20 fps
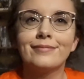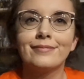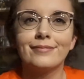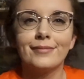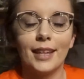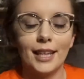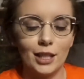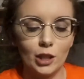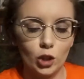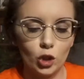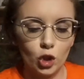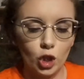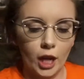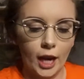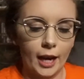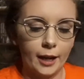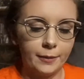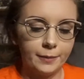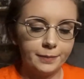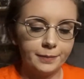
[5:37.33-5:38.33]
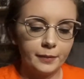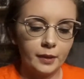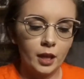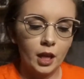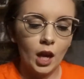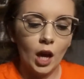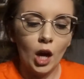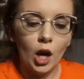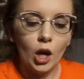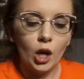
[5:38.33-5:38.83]
Let's chat.
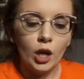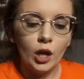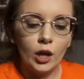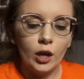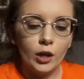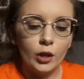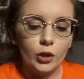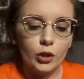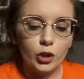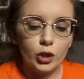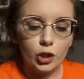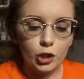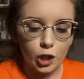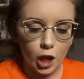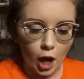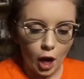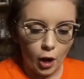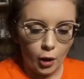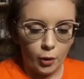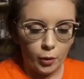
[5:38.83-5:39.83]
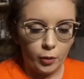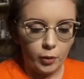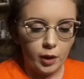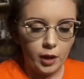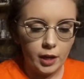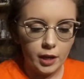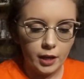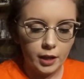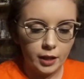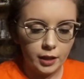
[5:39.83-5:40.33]
So,
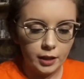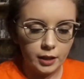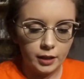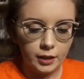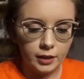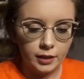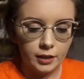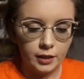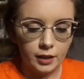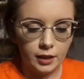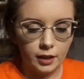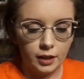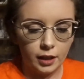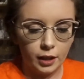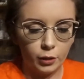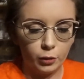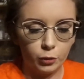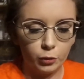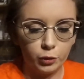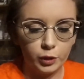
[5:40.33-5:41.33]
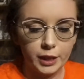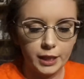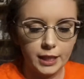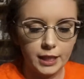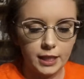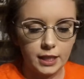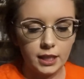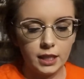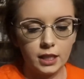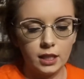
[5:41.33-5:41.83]
the
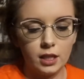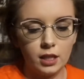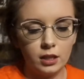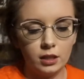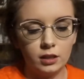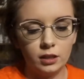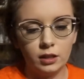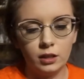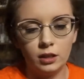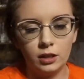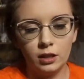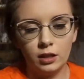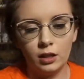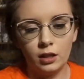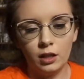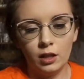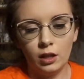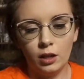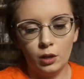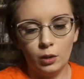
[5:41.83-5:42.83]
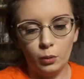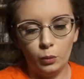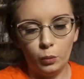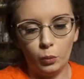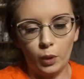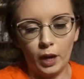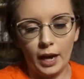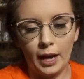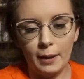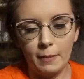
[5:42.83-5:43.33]
reason
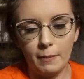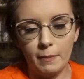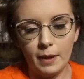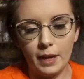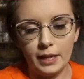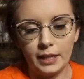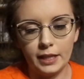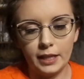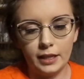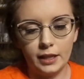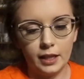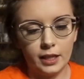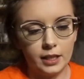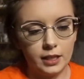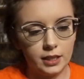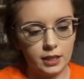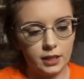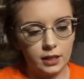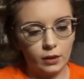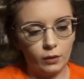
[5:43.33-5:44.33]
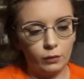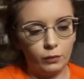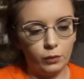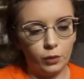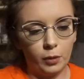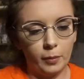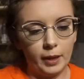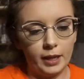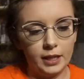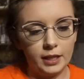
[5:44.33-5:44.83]
why I'm making this
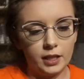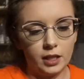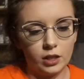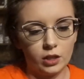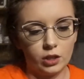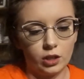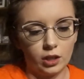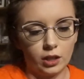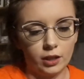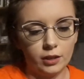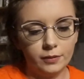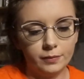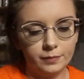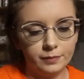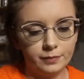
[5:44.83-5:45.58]
for my sister,